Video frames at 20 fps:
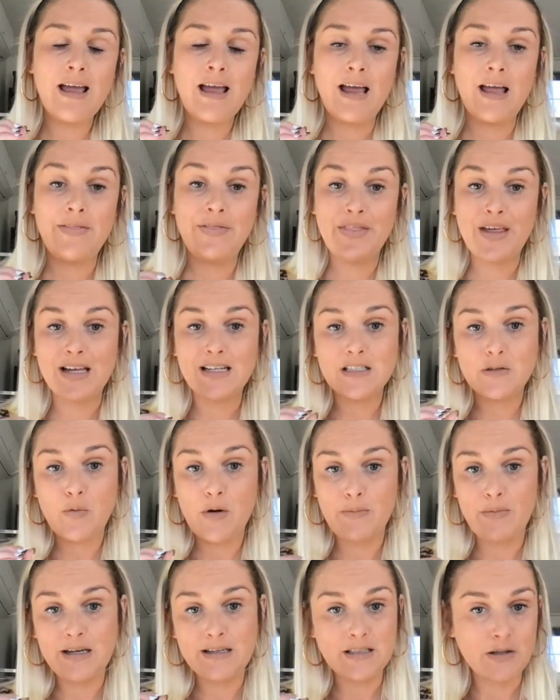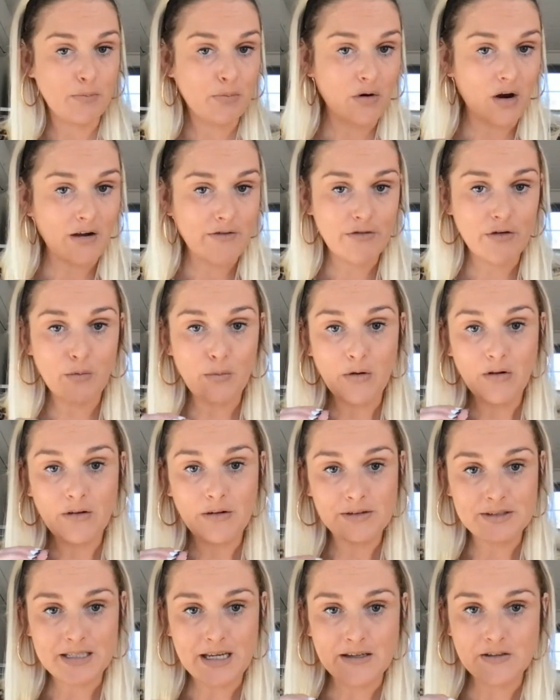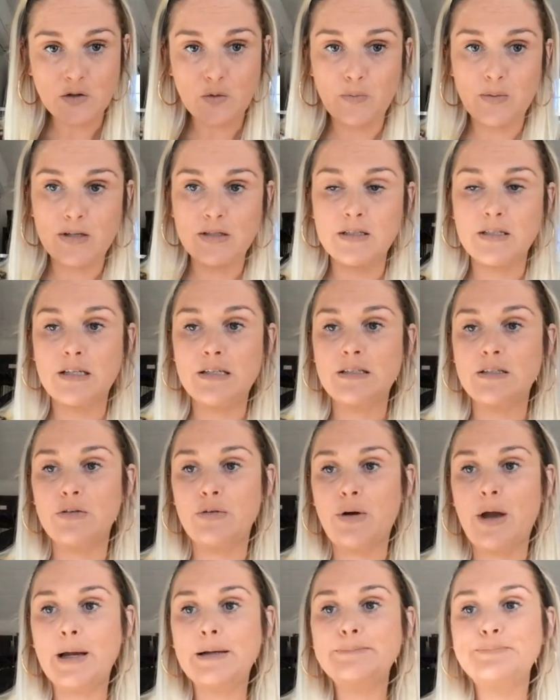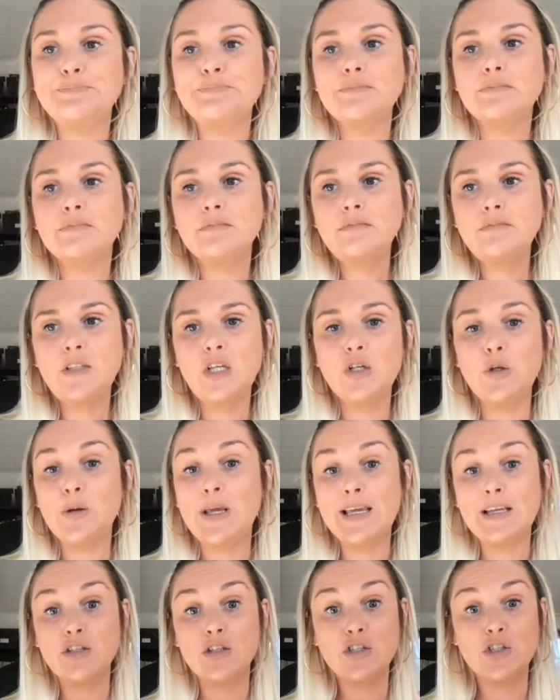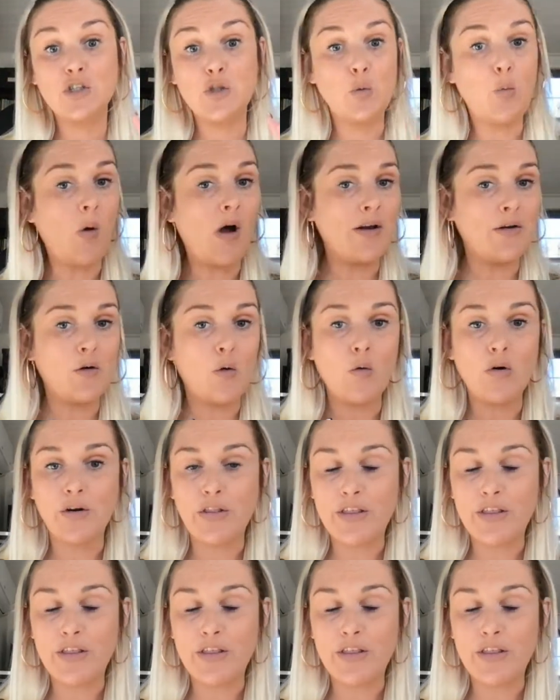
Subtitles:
And that's what makes a profitable Zazzle business. Okay. You can't just do one or